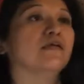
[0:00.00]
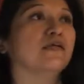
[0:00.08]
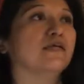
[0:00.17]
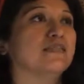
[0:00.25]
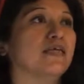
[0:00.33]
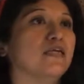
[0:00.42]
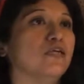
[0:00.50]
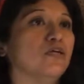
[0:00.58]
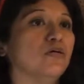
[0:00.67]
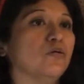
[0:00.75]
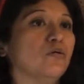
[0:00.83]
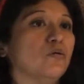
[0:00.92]
Because I
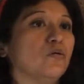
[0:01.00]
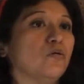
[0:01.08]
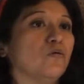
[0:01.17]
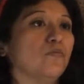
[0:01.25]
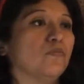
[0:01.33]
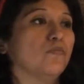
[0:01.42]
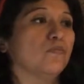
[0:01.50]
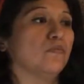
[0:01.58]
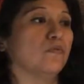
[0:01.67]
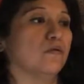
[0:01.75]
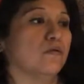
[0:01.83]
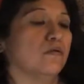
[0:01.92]
know,
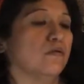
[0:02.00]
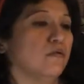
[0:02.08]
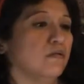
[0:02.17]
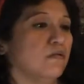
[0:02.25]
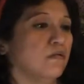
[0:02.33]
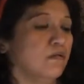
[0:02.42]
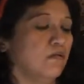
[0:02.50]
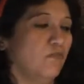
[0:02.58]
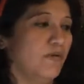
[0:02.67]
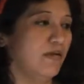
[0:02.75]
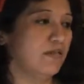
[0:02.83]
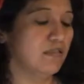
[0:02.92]

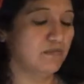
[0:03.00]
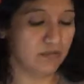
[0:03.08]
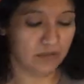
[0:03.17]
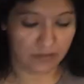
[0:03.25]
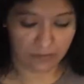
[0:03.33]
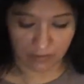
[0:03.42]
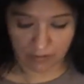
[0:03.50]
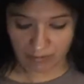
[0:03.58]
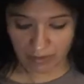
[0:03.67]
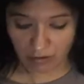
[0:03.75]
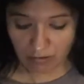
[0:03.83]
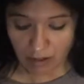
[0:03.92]
nobody, I said I was going to stop doing that, but
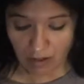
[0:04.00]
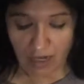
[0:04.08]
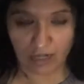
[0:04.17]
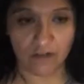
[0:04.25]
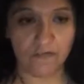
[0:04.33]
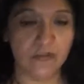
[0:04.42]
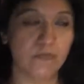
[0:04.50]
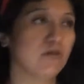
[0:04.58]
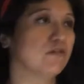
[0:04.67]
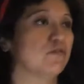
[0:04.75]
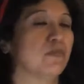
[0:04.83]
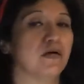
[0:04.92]
I know for the
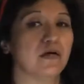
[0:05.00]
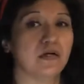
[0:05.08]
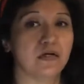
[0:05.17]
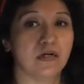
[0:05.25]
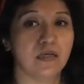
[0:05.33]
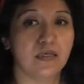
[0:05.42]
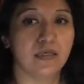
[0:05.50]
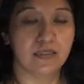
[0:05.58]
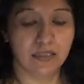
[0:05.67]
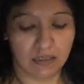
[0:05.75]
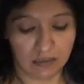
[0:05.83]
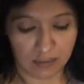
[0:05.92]
most part,
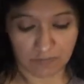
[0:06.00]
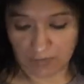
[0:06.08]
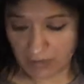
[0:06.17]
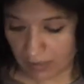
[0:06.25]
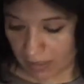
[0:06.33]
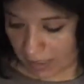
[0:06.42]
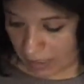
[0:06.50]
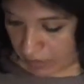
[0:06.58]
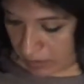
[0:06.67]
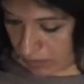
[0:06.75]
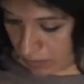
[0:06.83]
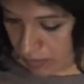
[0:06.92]
Kid Out TV
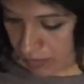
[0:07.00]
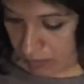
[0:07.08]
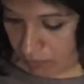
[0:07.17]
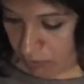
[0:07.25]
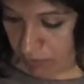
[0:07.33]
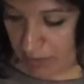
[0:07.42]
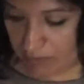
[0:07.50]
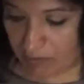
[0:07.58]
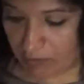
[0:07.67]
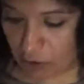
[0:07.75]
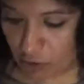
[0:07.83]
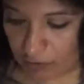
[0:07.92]
is the one who sent me a
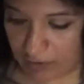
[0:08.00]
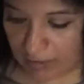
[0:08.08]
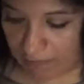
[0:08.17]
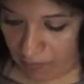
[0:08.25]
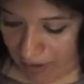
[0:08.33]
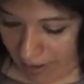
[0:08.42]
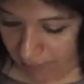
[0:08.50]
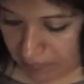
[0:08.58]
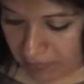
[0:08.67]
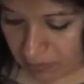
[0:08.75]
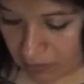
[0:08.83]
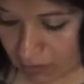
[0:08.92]
majority of the
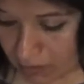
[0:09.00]
maps.